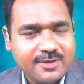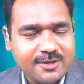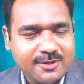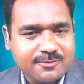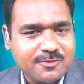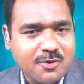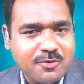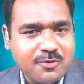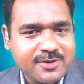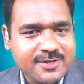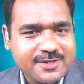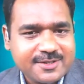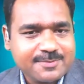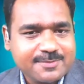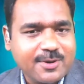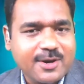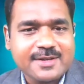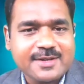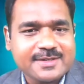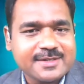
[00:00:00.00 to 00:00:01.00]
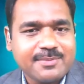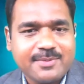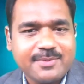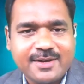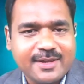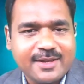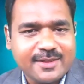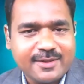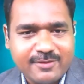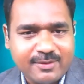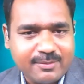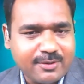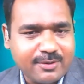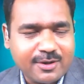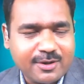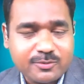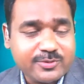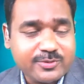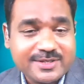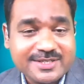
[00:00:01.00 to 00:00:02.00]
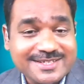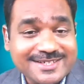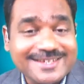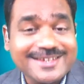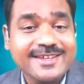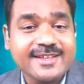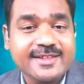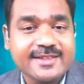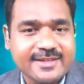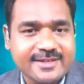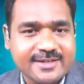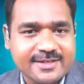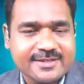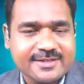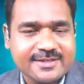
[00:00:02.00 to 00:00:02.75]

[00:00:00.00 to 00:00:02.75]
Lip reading: whoever is participating in the webinar, who was seeing this,